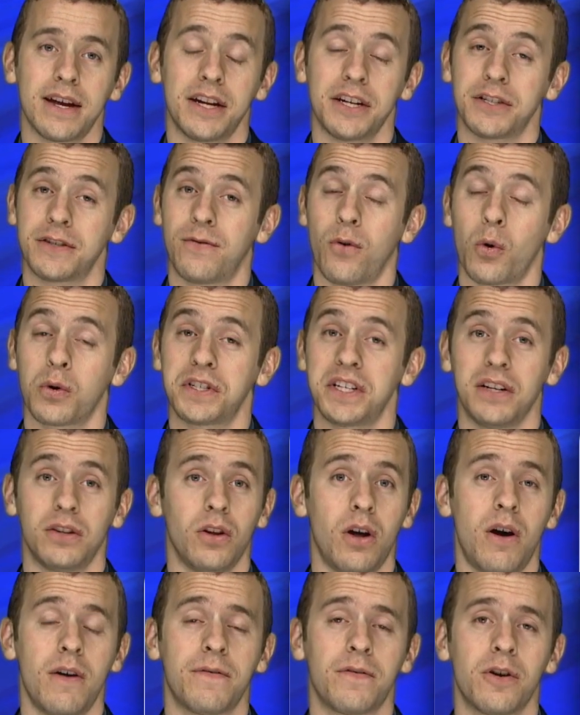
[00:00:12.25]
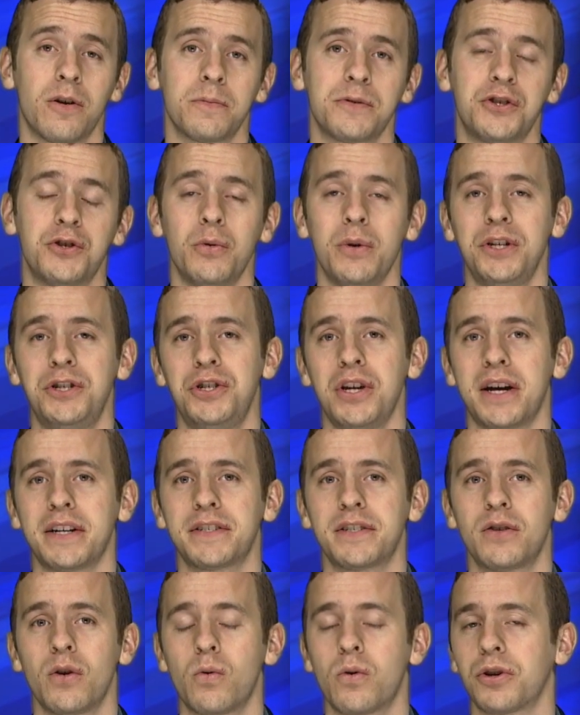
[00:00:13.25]
and it's forcing law firms to
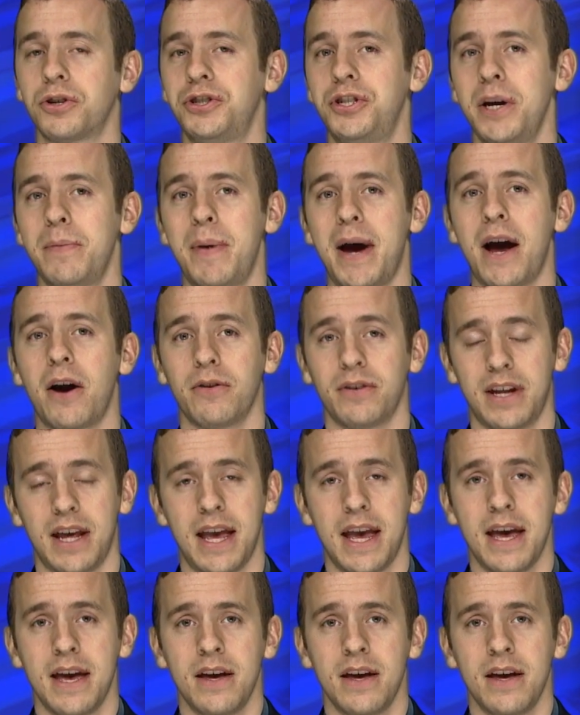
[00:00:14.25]
adjust or ship out.